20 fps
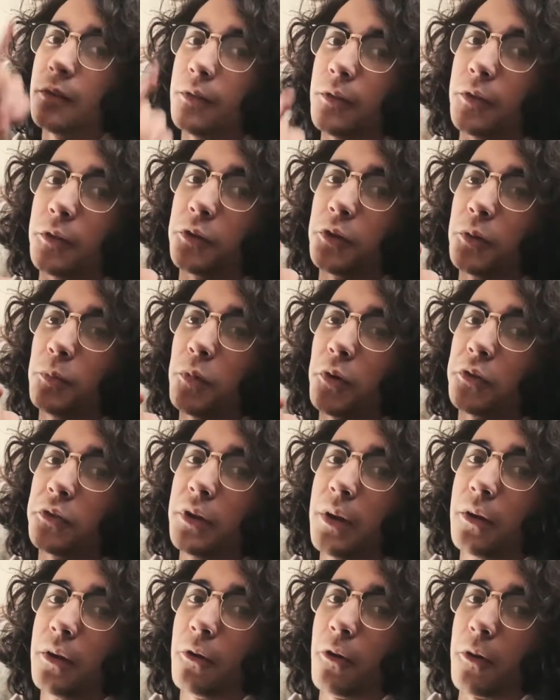This super
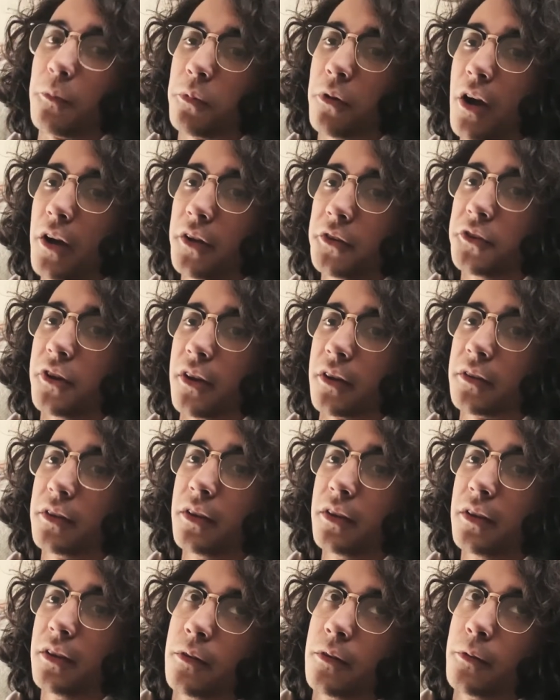secret
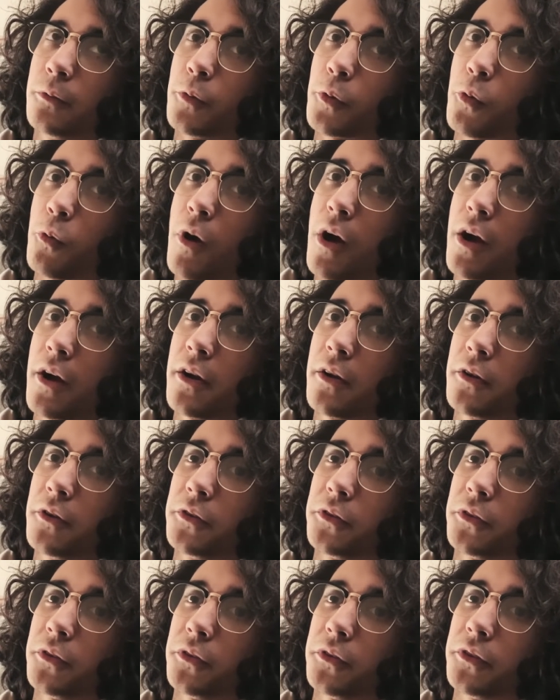project
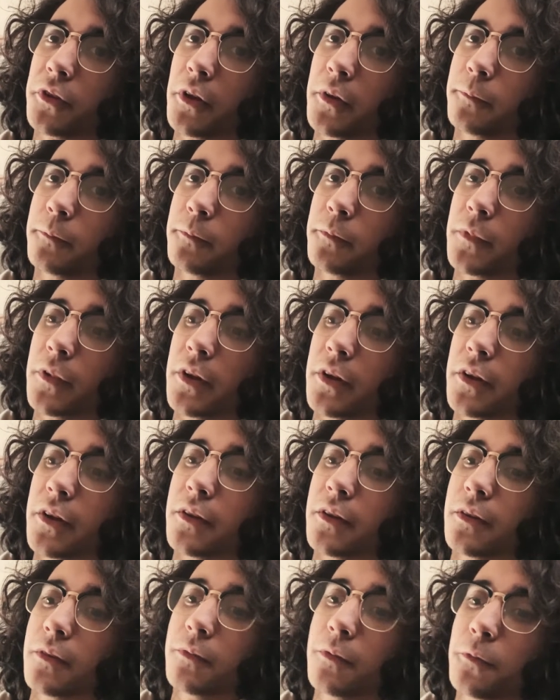requires some
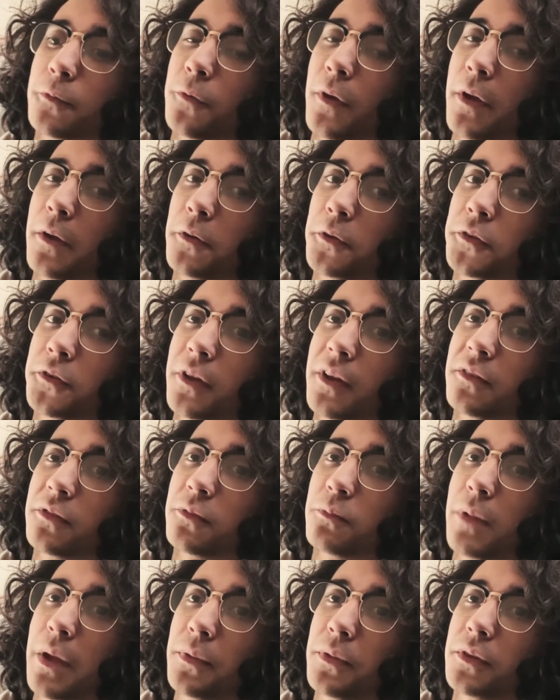
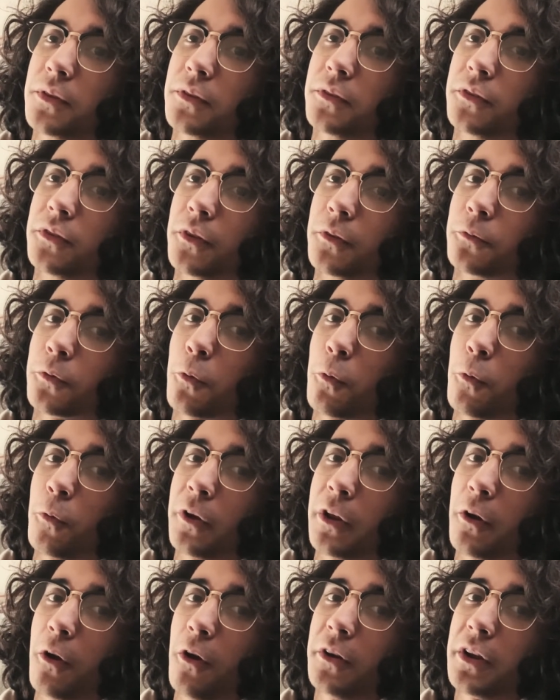fail-safe methods of
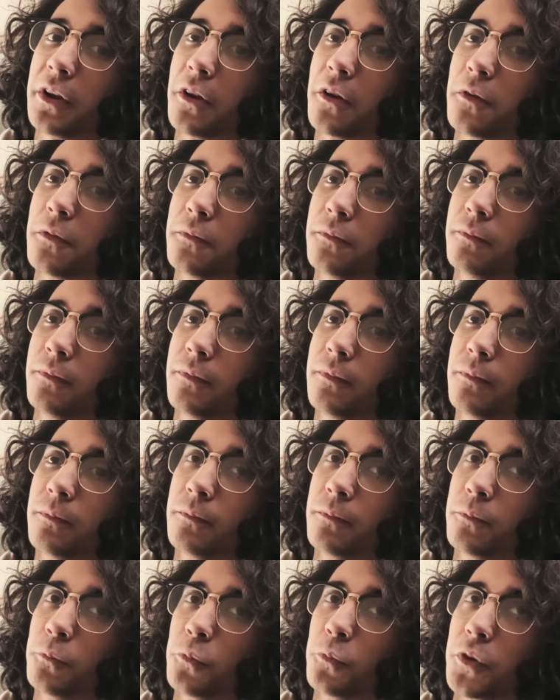recording audio,
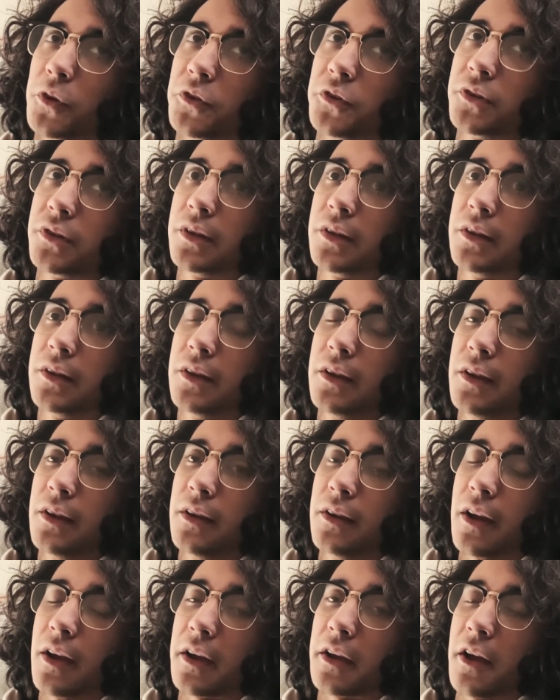which
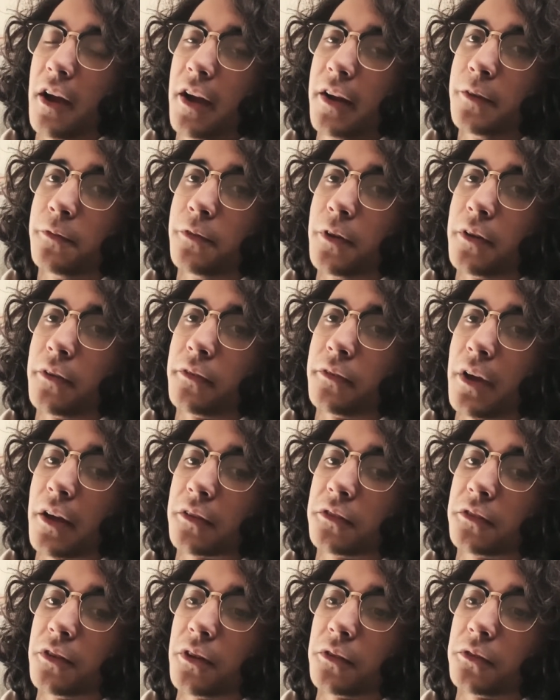I kind of have
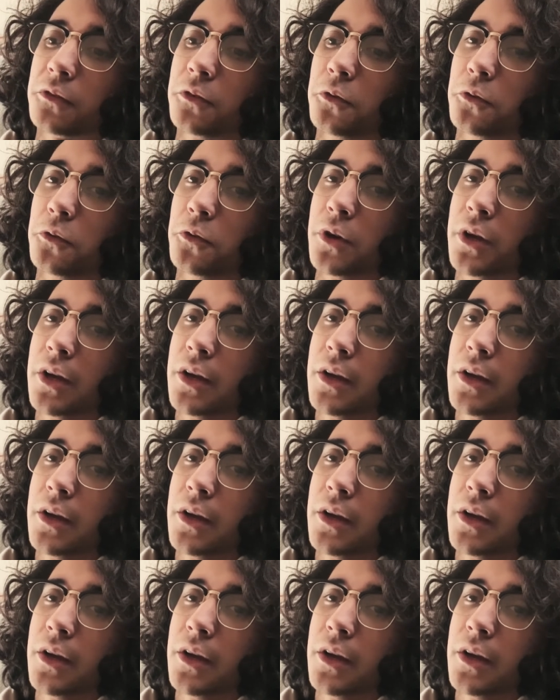access to,